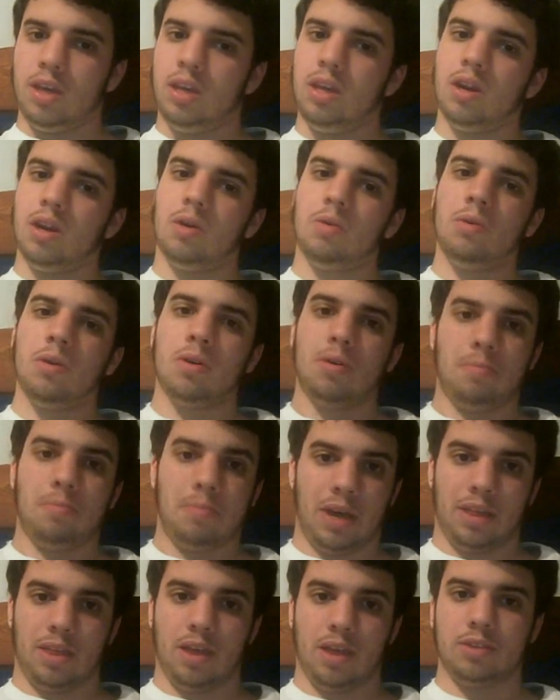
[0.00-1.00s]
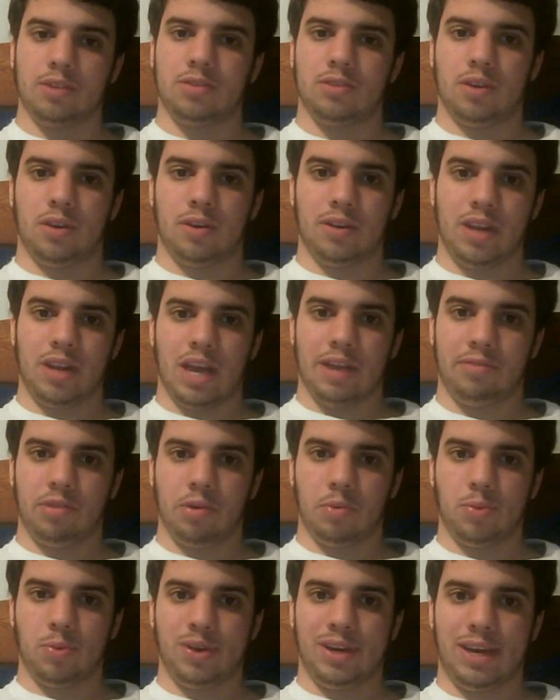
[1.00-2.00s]
my thoughts on
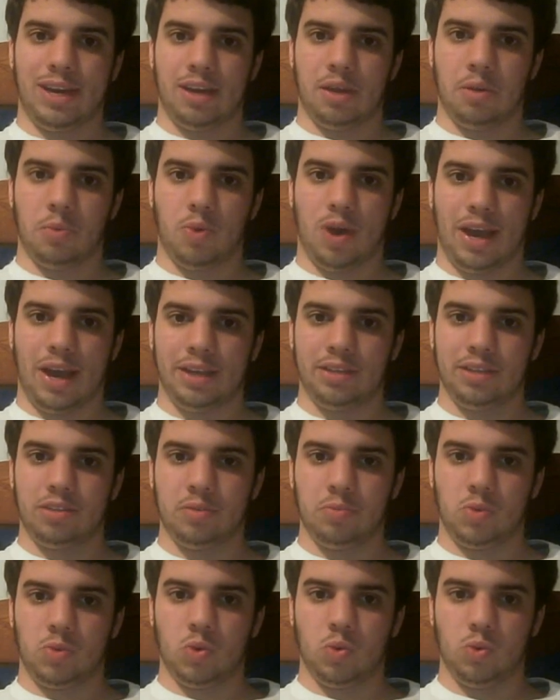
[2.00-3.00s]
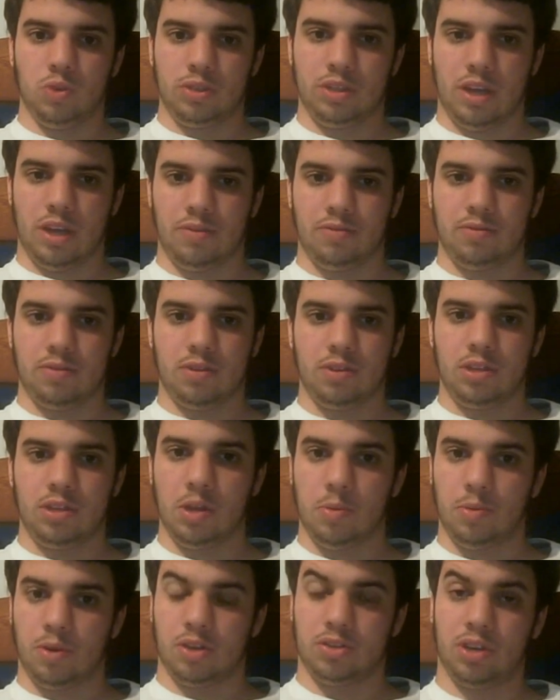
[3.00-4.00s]
FWA and why it's some cool stuff.
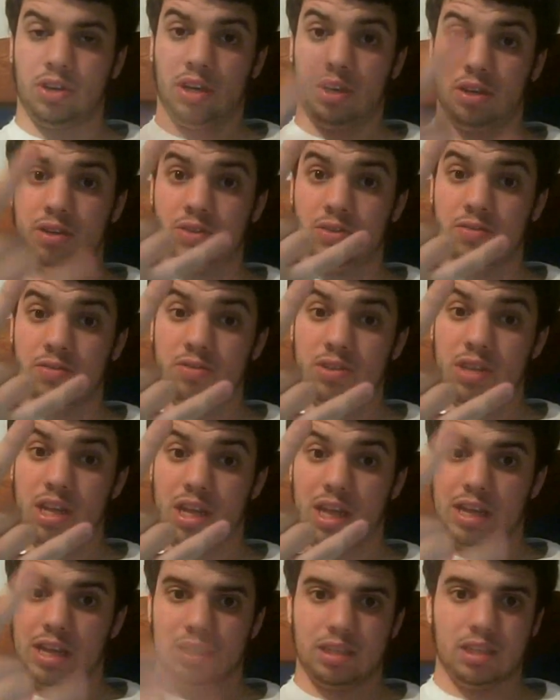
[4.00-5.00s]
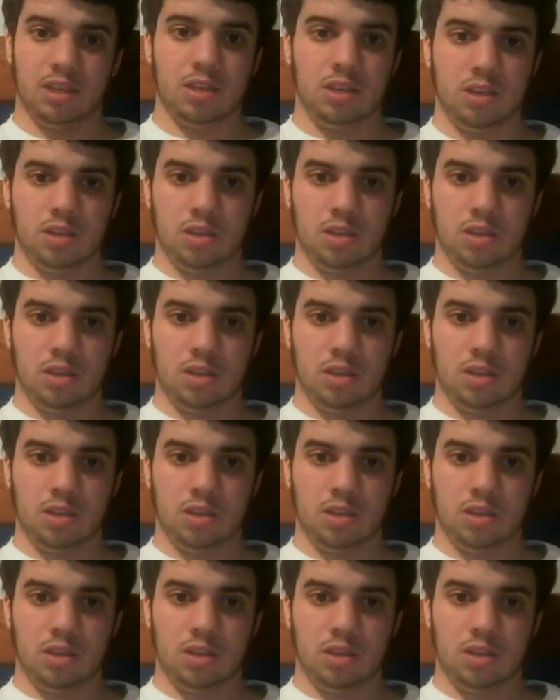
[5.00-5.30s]
DoubleCrossKing, stay classy.